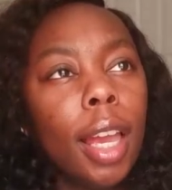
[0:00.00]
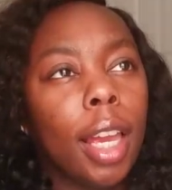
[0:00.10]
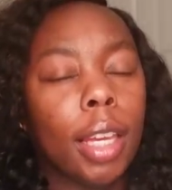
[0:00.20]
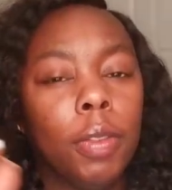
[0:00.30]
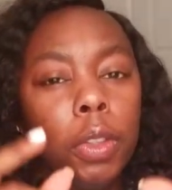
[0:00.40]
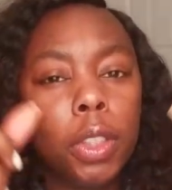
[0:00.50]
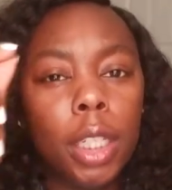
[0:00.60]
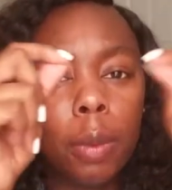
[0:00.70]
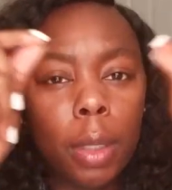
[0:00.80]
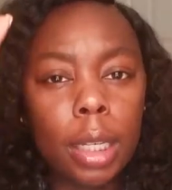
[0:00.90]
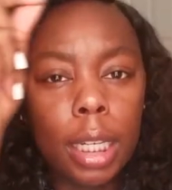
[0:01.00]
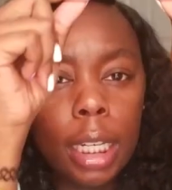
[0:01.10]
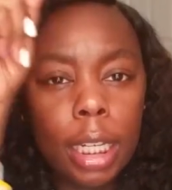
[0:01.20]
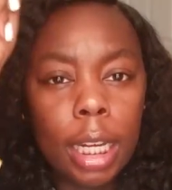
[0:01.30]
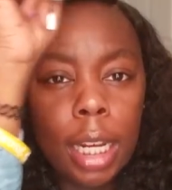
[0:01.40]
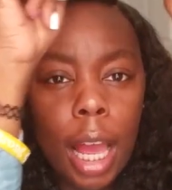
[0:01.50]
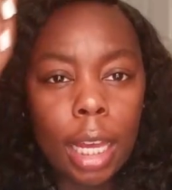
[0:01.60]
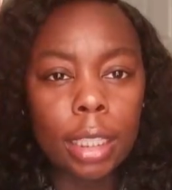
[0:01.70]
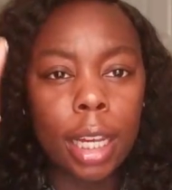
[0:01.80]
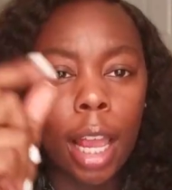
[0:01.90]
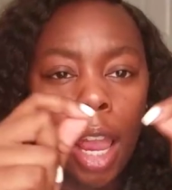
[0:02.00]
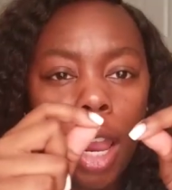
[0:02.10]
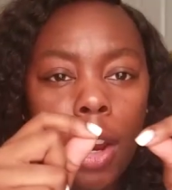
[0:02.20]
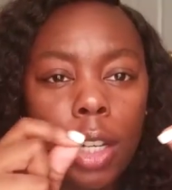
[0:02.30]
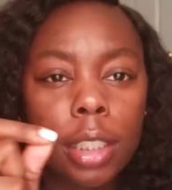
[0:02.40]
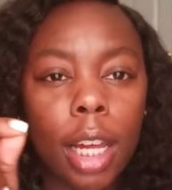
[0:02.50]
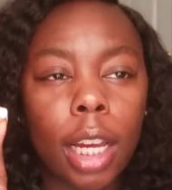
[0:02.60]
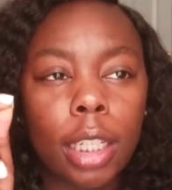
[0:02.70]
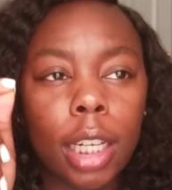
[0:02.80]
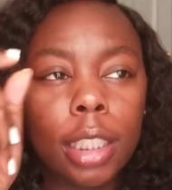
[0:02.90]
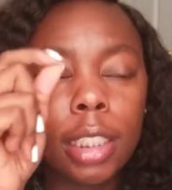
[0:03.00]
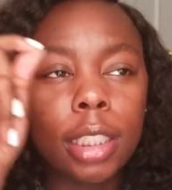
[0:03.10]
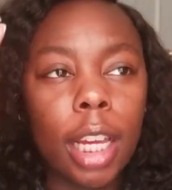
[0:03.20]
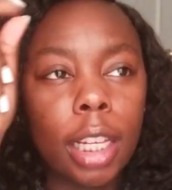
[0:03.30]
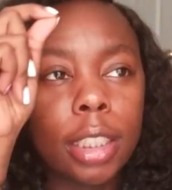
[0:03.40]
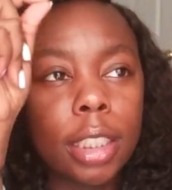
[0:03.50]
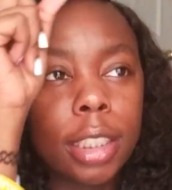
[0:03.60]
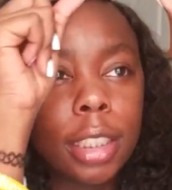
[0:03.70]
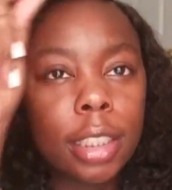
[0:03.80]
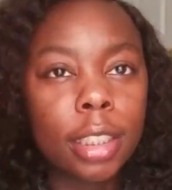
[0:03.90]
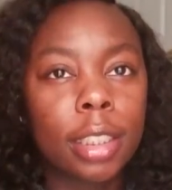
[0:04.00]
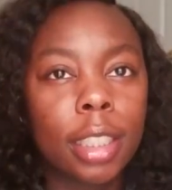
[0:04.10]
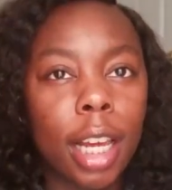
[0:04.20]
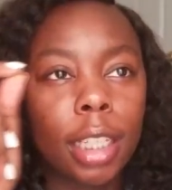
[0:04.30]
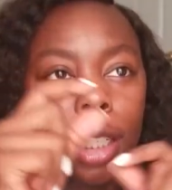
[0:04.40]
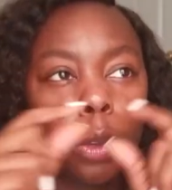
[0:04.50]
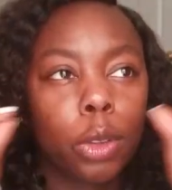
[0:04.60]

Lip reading: if you see when it like the hair is like in sections, like little